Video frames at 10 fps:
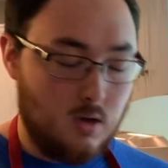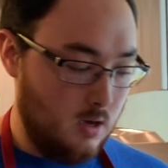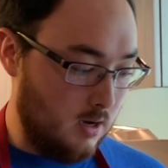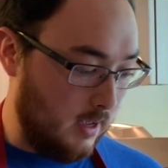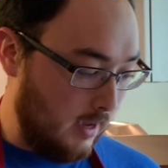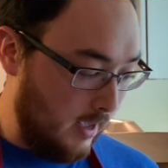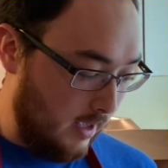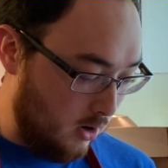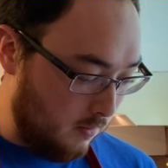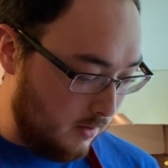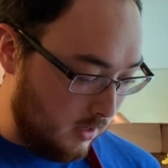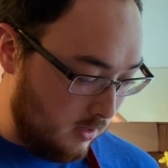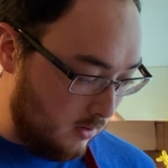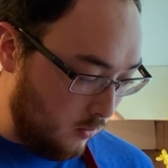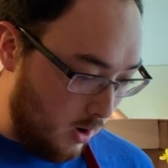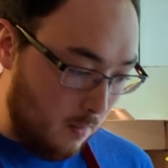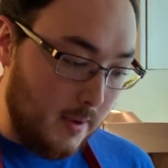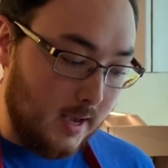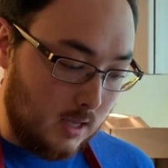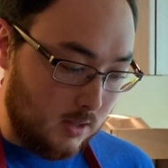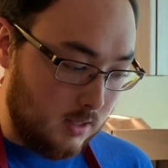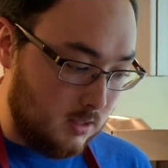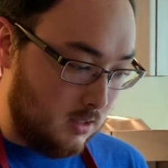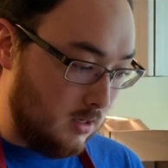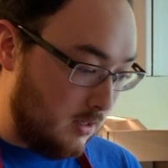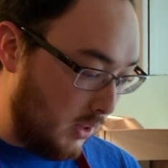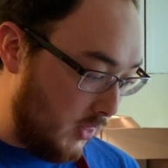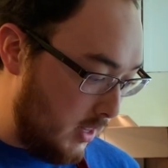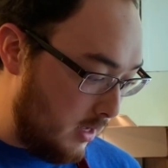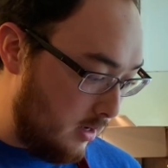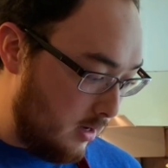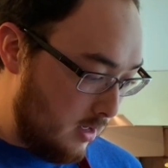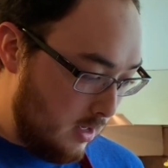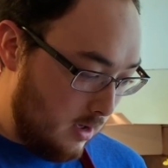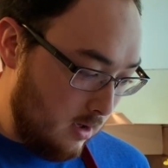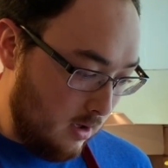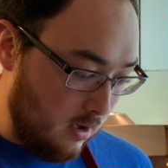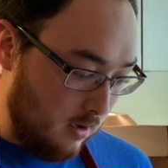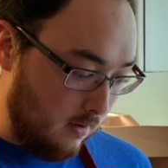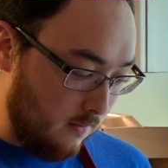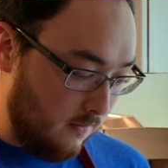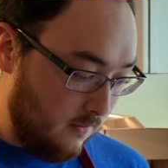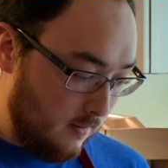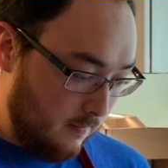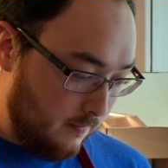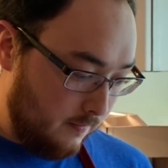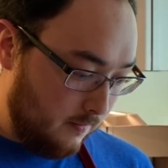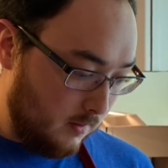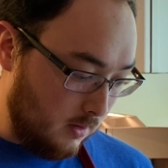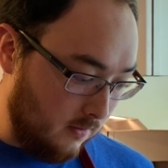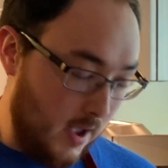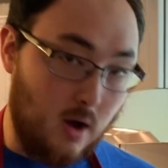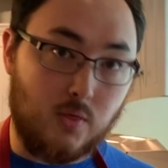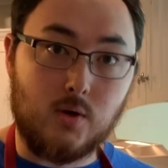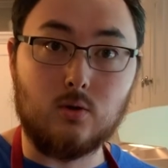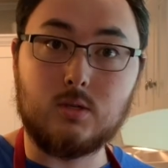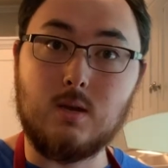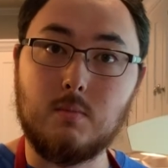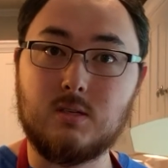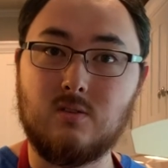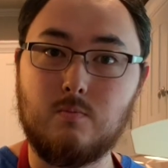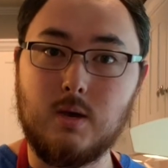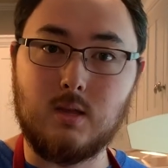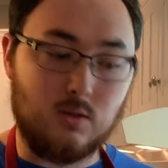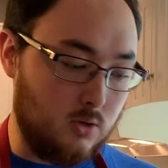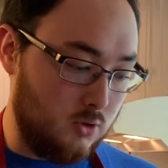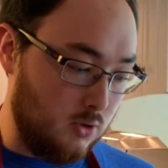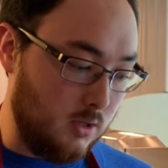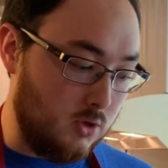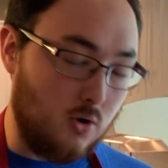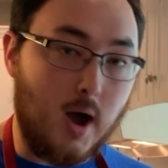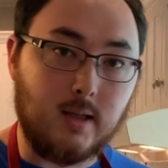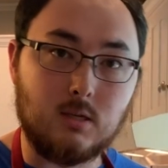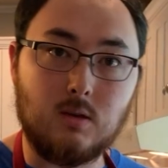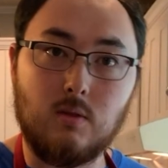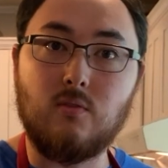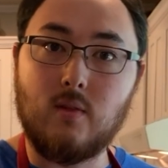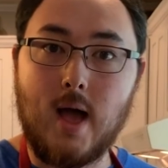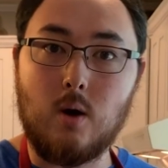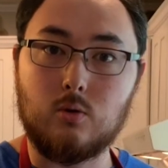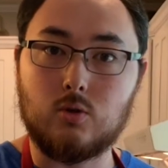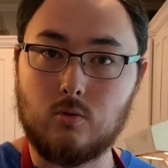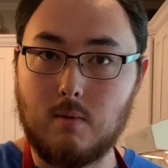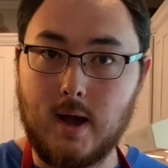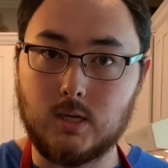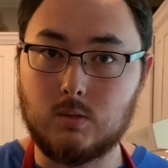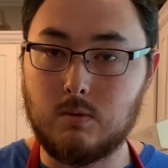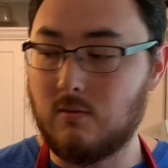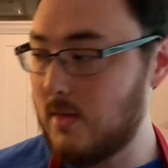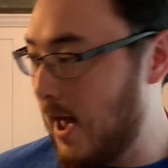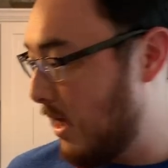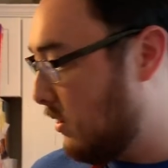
And I can't help but, while making this, to think of how thirsty he must have been, and just the dryness of the flour just reminds me of that.